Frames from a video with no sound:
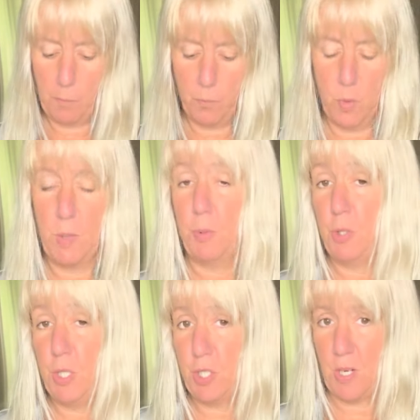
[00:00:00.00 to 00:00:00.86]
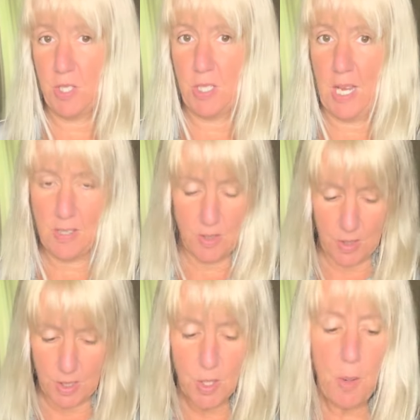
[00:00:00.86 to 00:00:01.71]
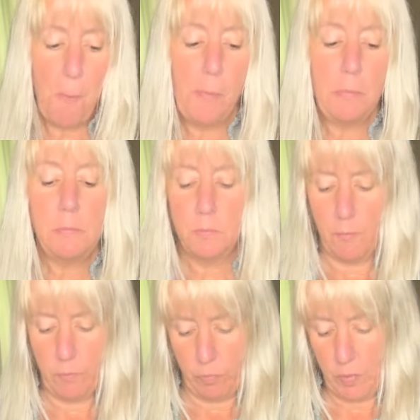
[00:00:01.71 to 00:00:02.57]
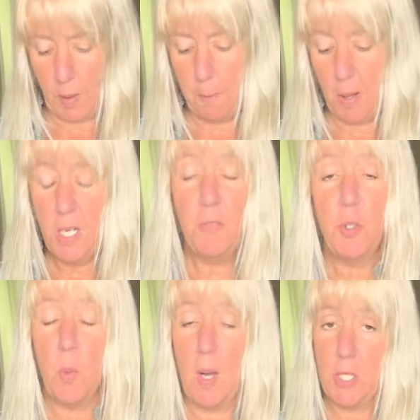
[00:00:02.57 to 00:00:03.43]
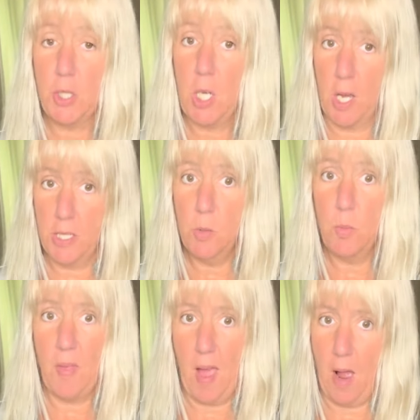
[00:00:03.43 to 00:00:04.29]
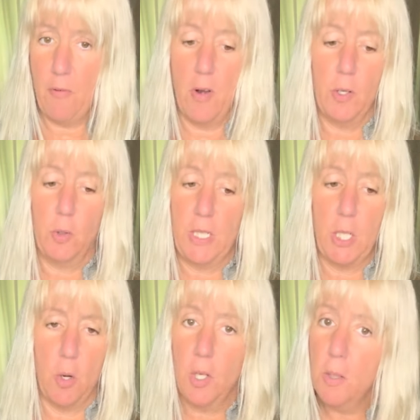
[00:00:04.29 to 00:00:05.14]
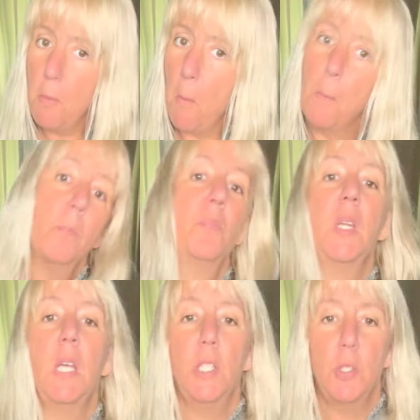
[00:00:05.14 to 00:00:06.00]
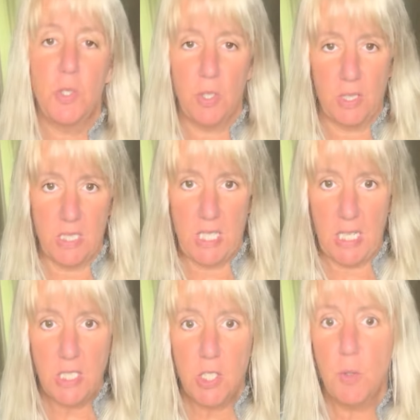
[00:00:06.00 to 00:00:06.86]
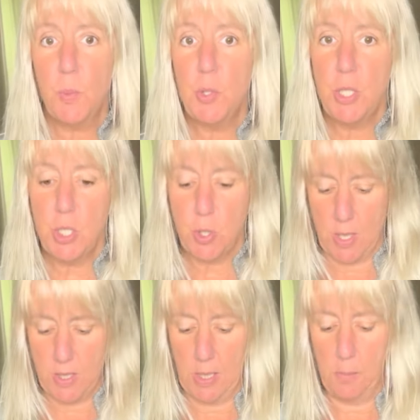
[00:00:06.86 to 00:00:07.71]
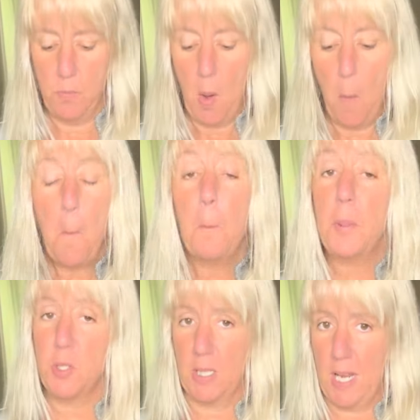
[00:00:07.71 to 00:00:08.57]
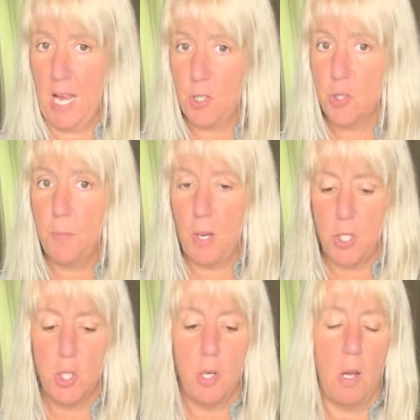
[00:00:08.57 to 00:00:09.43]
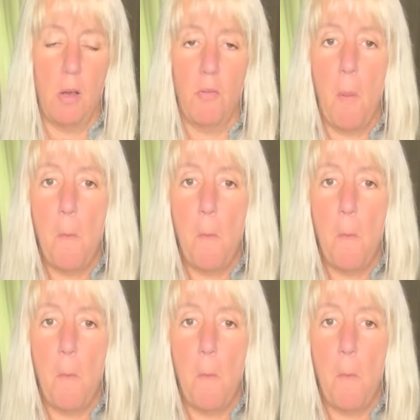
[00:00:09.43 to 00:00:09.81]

with the blue cheese dressing as it is, but if you want to cut it with half Greek yogurt, you still get the taste of the blue cheese dressing, but you get an extra punch of